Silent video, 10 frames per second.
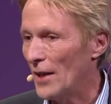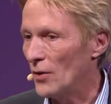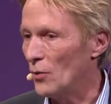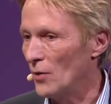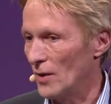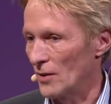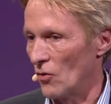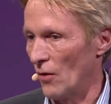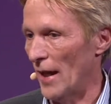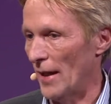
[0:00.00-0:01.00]
you are
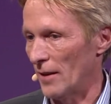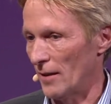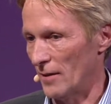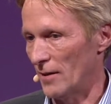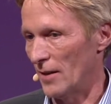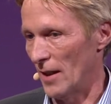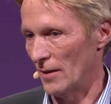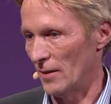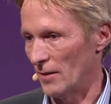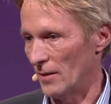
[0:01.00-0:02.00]
collecting this
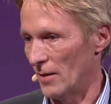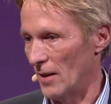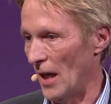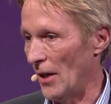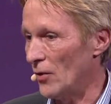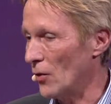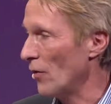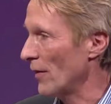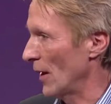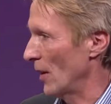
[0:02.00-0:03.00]
data. Are you
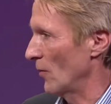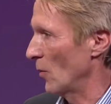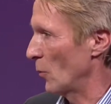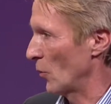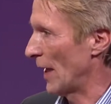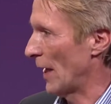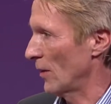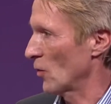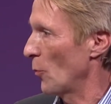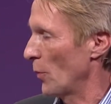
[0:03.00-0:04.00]
doing that for
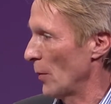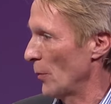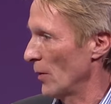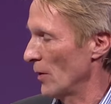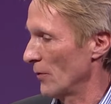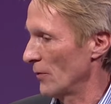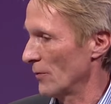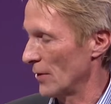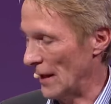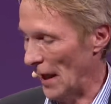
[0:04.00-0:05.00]
protecting your people
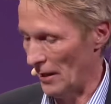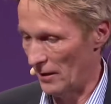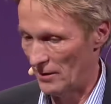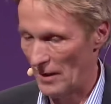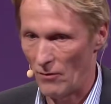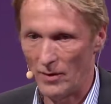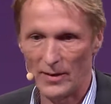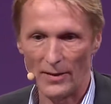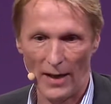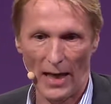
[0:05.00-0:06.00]
against terrorist
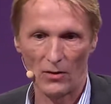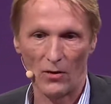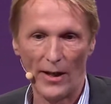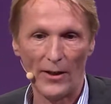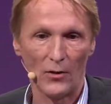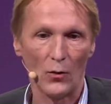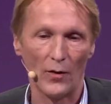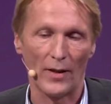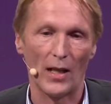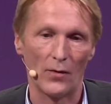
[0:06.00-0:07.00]
attacks, or are you
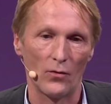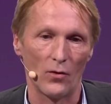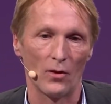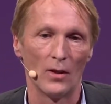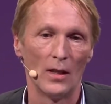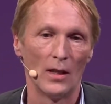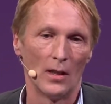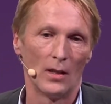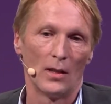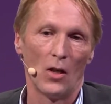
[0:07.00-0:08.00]
doing that for
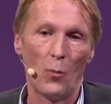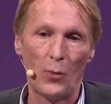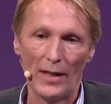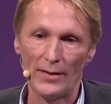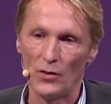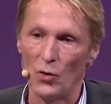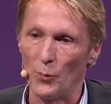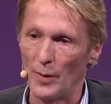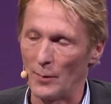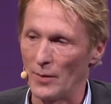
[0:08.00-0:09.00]
oppressing your
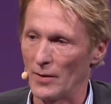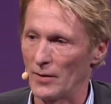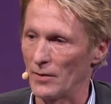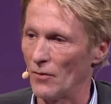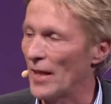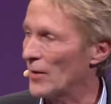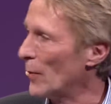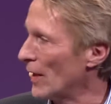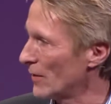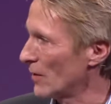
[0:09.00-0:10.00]
people? So that
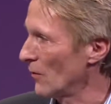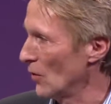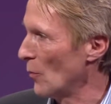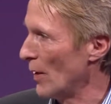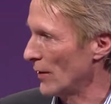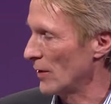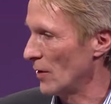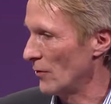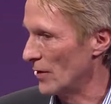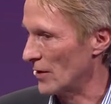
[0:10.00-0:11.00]
makes a fundamental
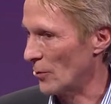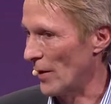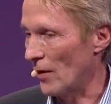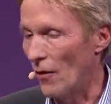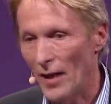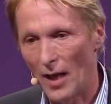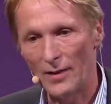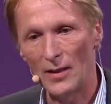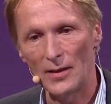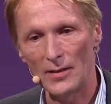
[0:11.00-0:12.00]
difference. But on the other hand